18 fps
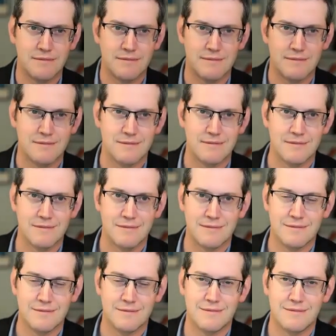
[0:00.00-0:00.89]

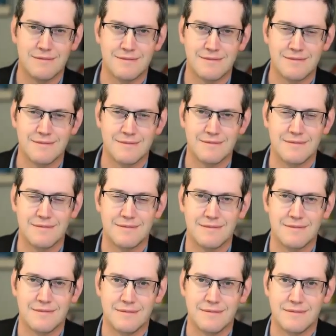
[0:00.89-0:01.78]

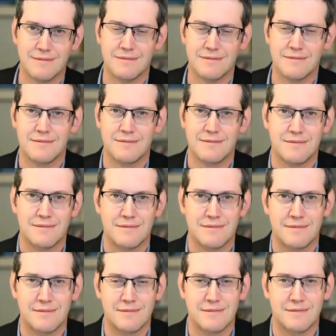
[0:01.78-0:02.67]

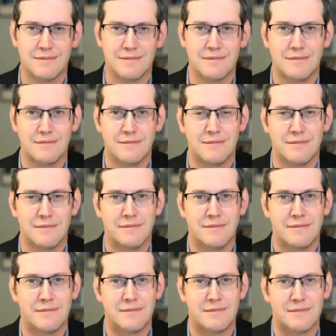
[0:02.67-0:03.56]

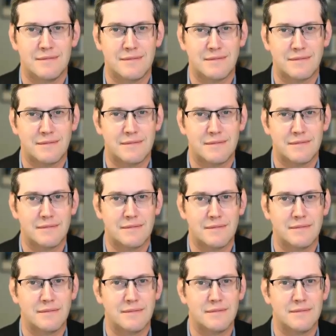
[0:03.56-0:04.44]

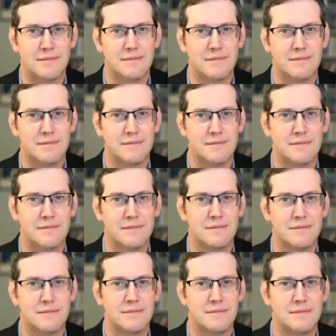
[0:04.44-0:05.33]

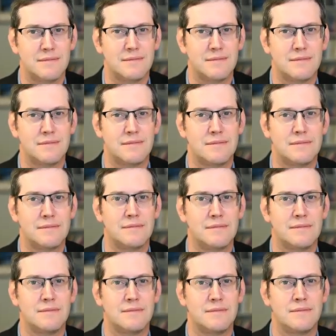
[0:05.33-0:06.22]

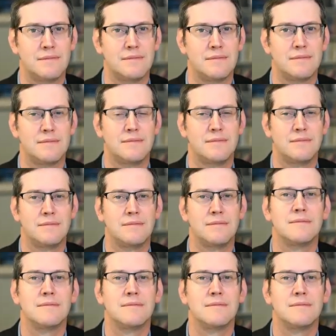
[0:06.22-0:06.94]
No words are spoken by the person on screen.